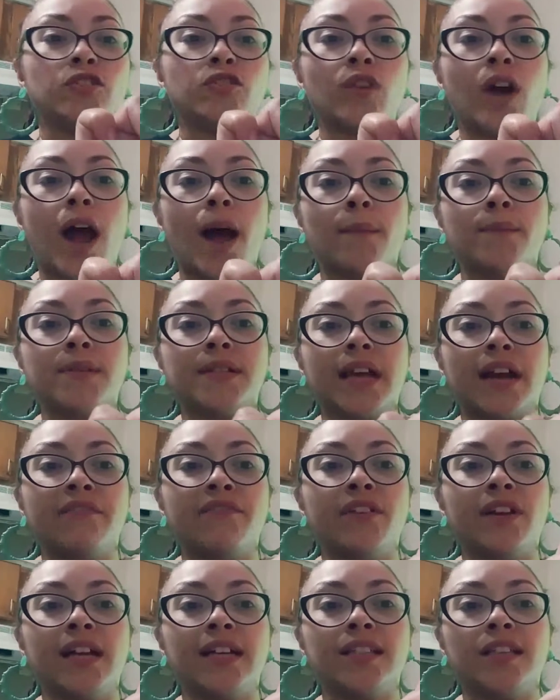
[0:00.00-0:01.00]
drops. I
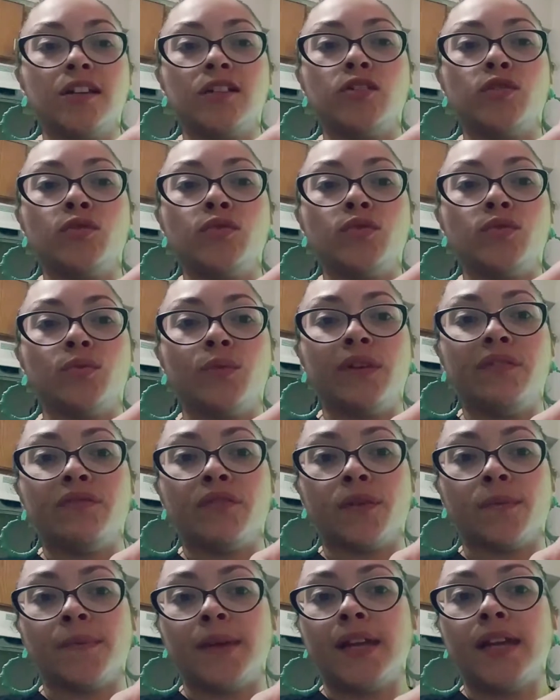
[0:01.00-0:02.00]
feel like they're too sweet
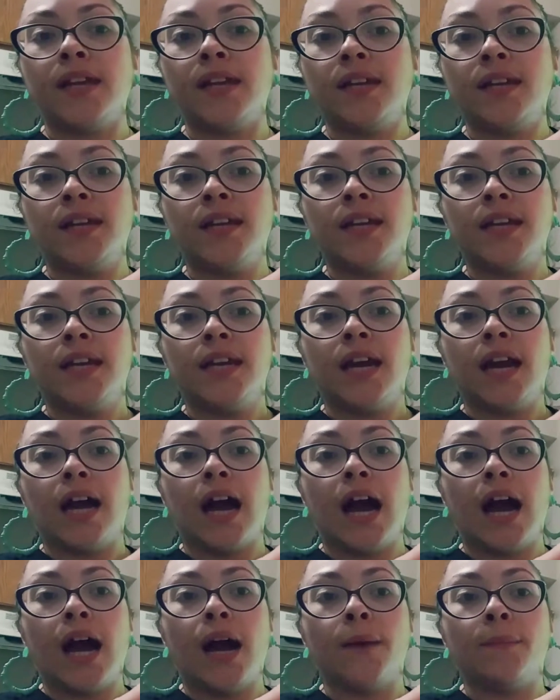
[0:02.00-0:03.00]
for
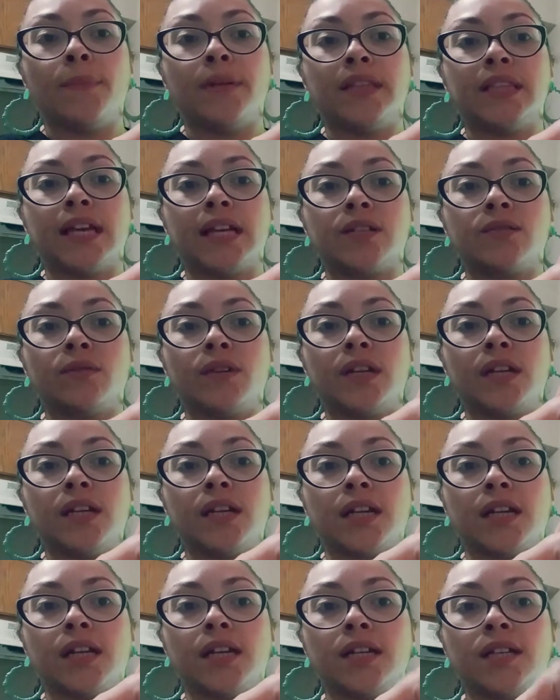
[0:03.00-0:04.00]
me. But that's what
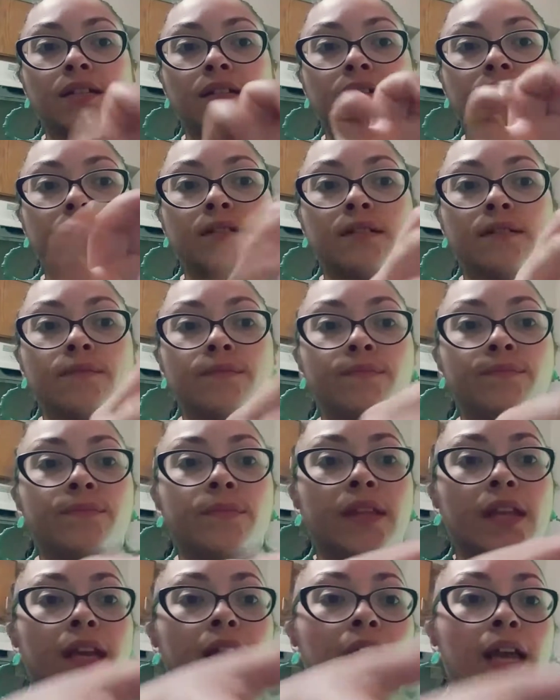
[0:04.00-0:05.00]
it is.
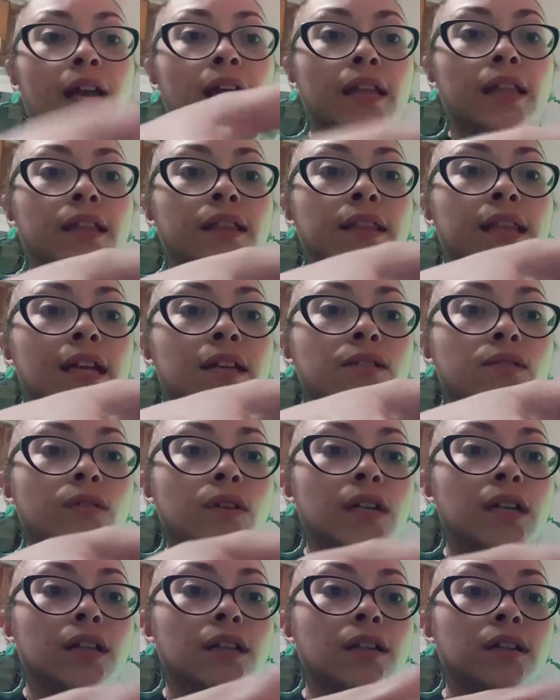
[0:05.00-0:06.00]
That's
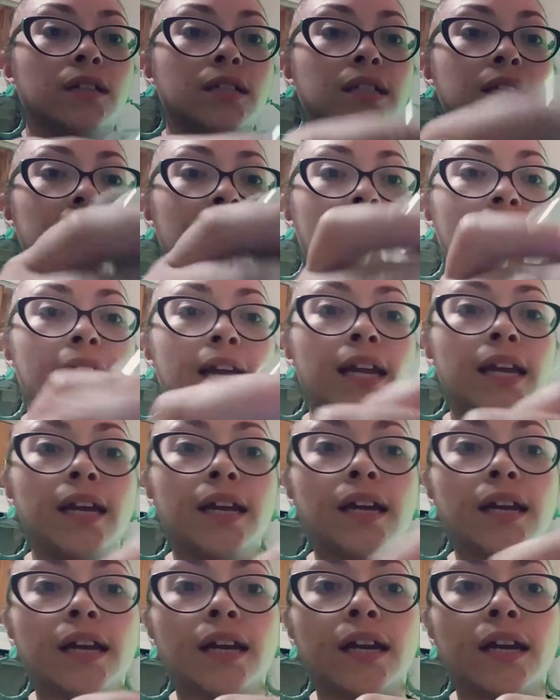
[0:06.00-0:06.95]
what it looks like.